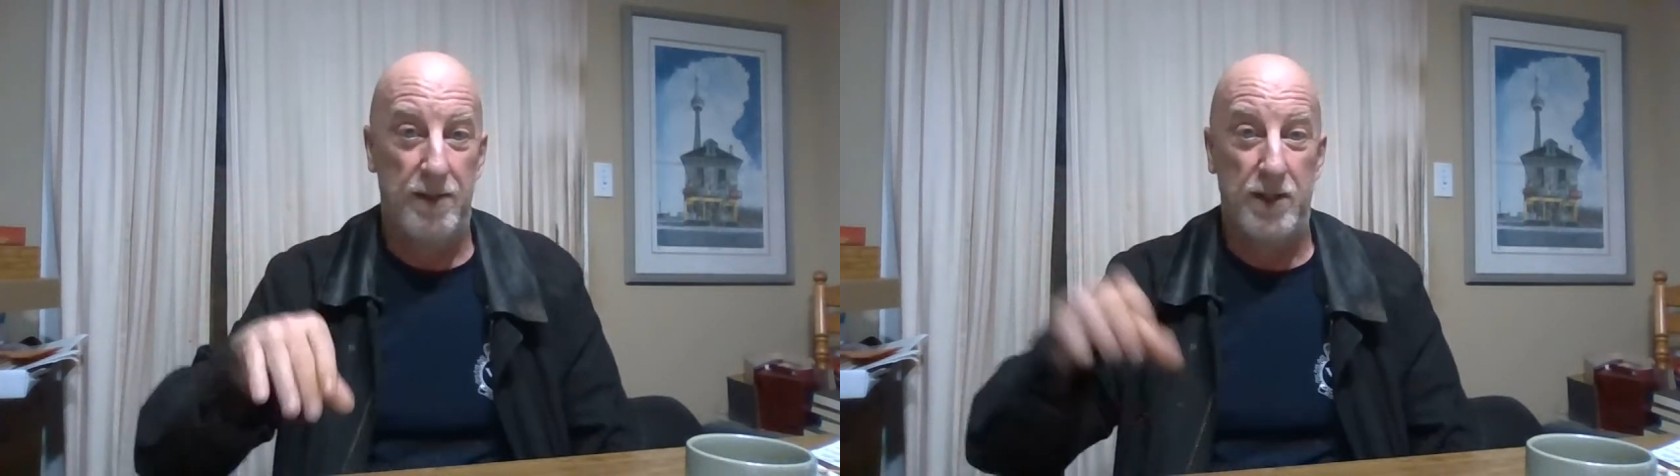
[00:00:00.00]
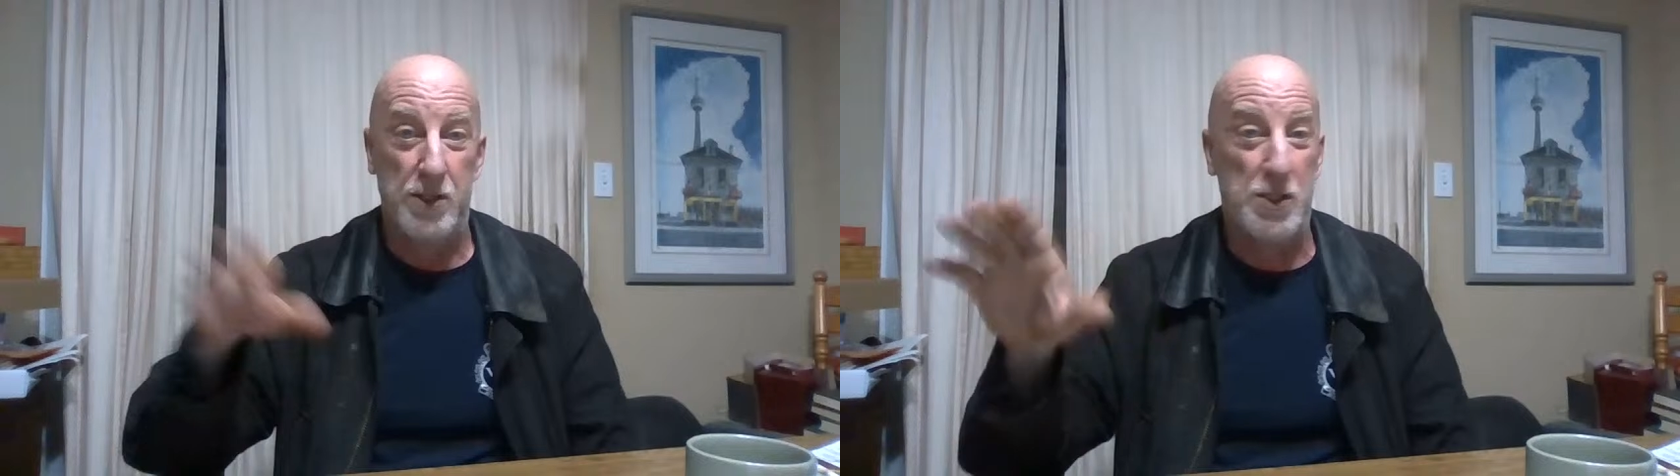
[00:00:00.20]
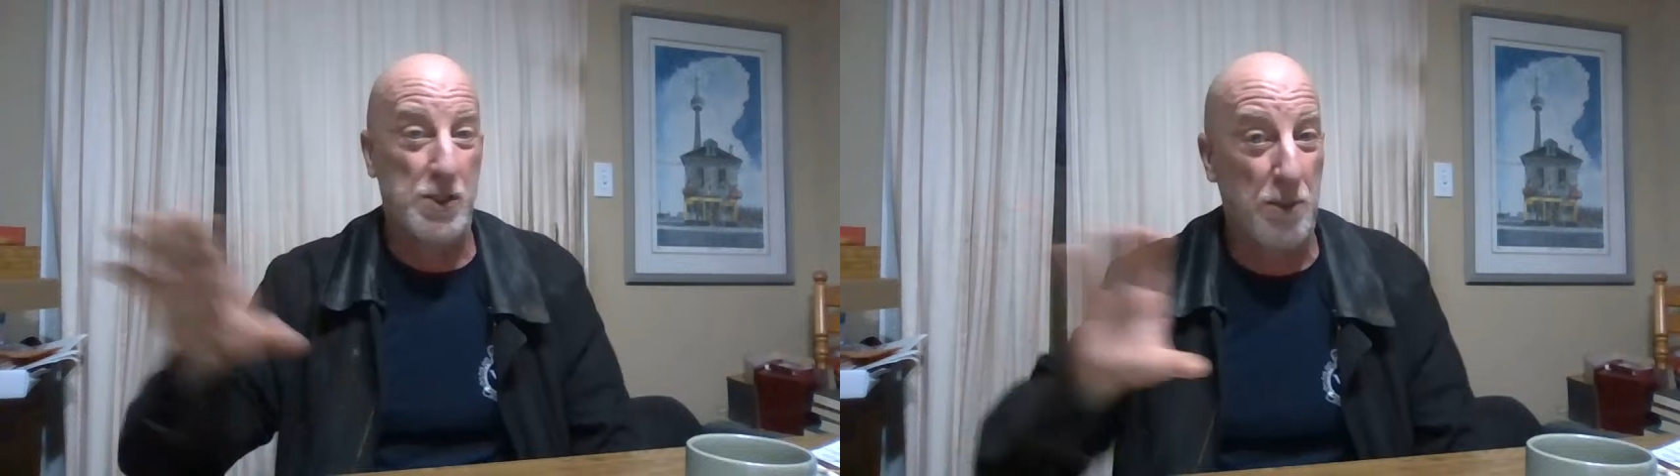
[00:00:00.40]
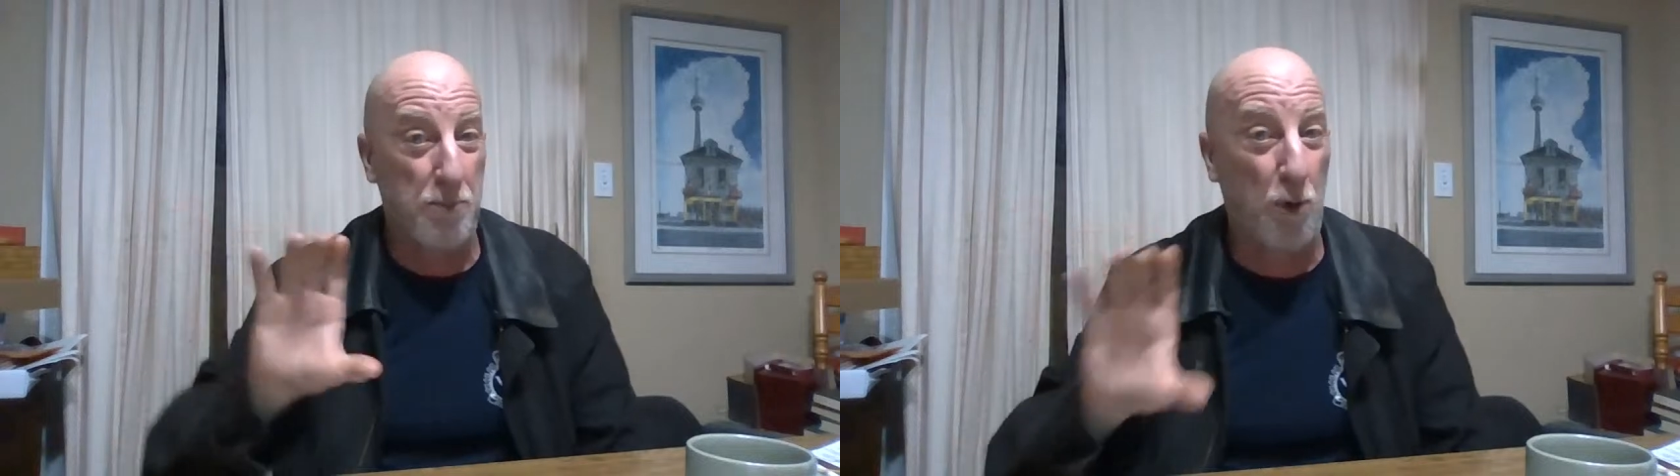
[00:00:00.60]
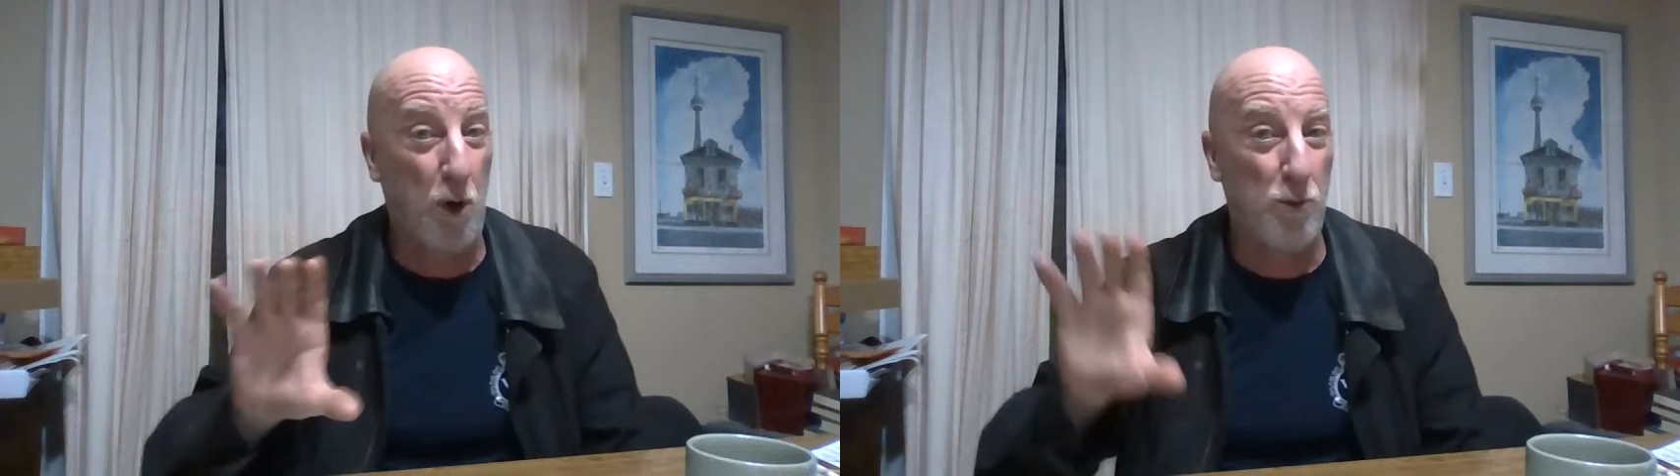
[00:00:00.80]
This is a
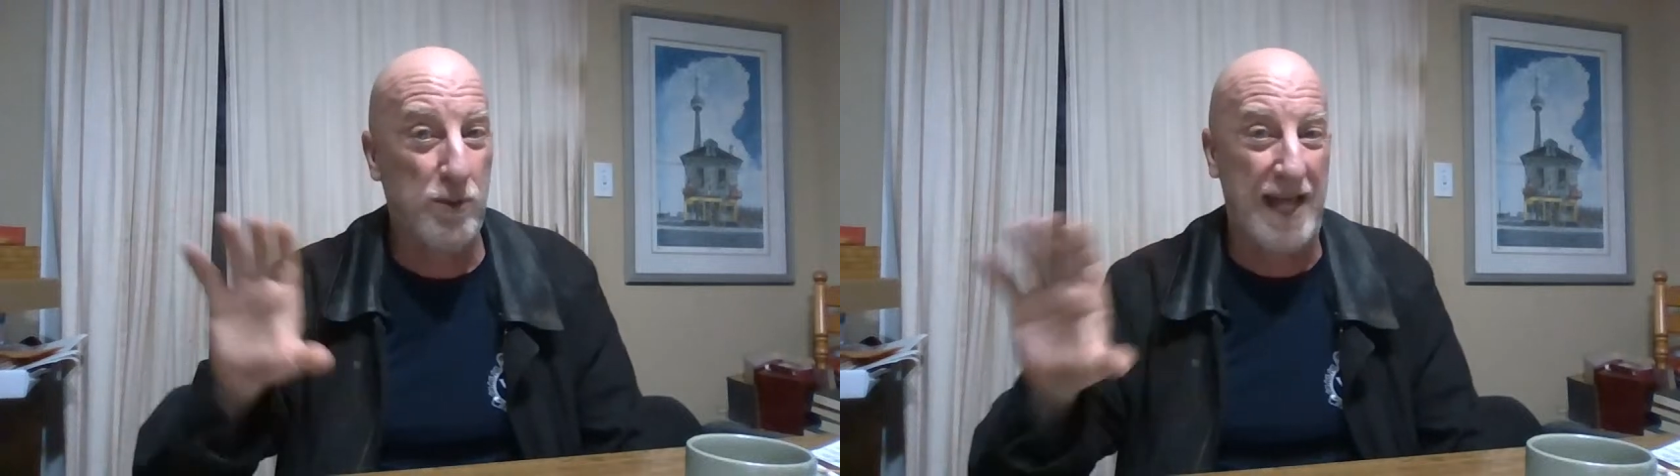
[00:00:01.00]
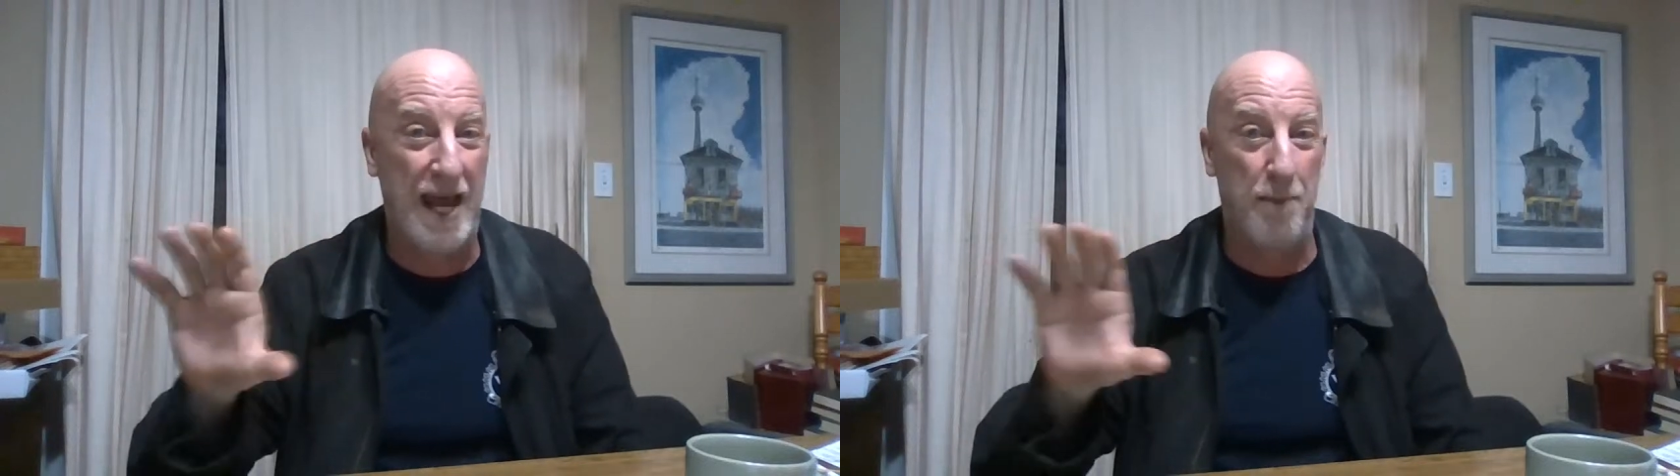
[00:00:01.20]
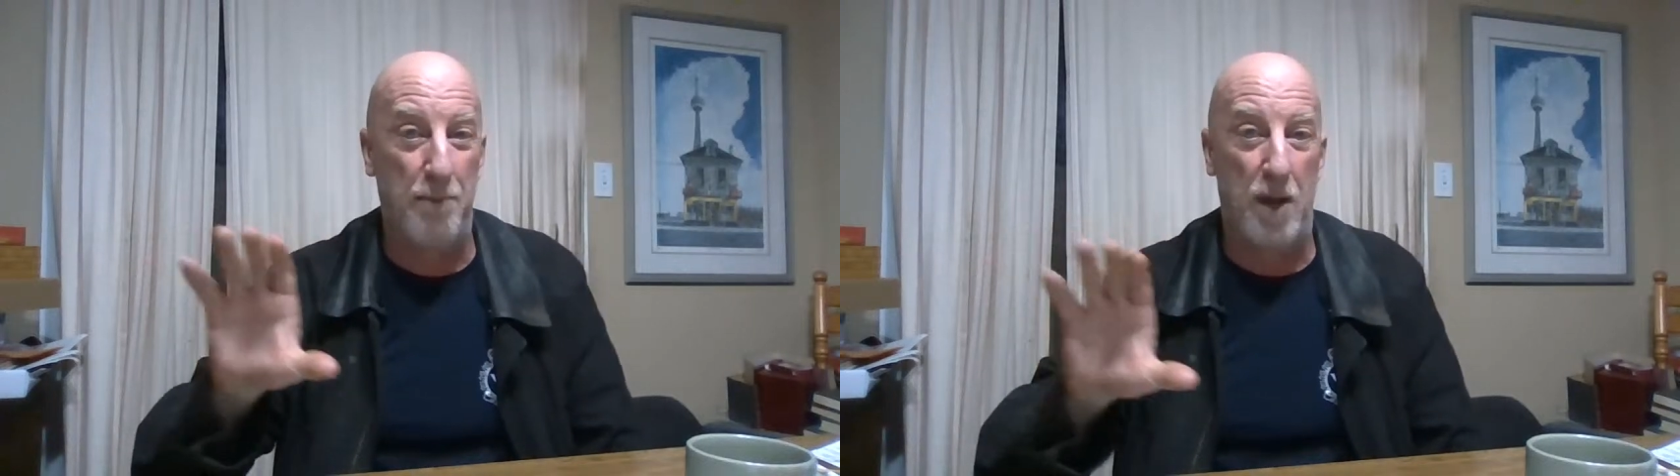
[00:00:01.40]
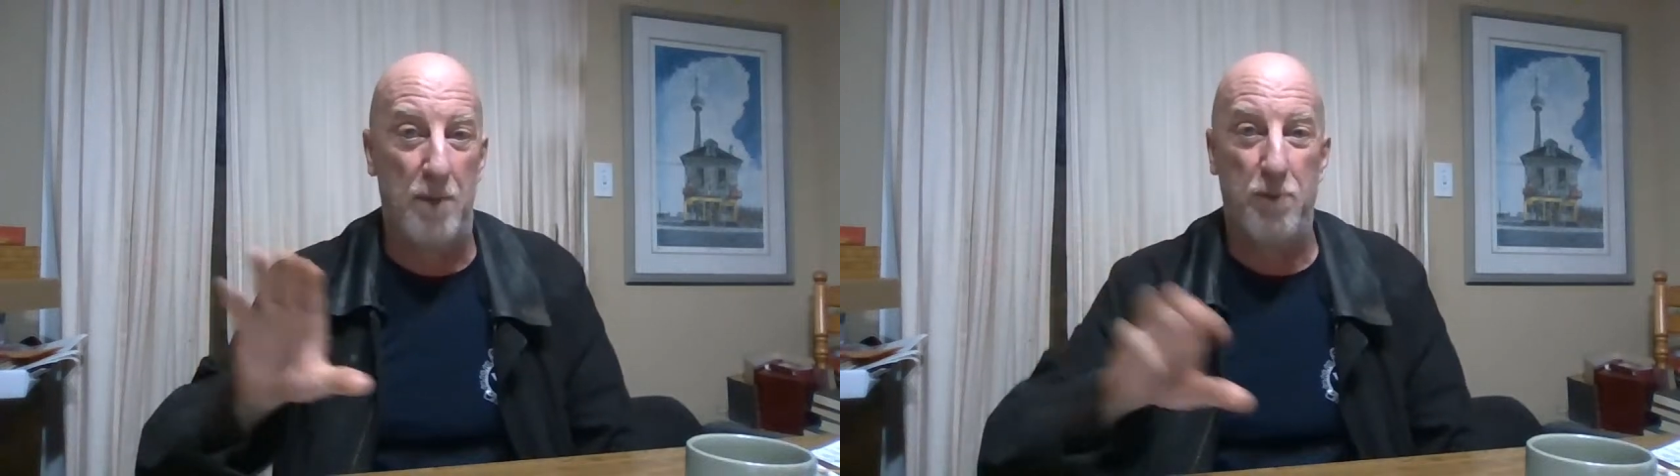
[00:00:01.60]
pro tem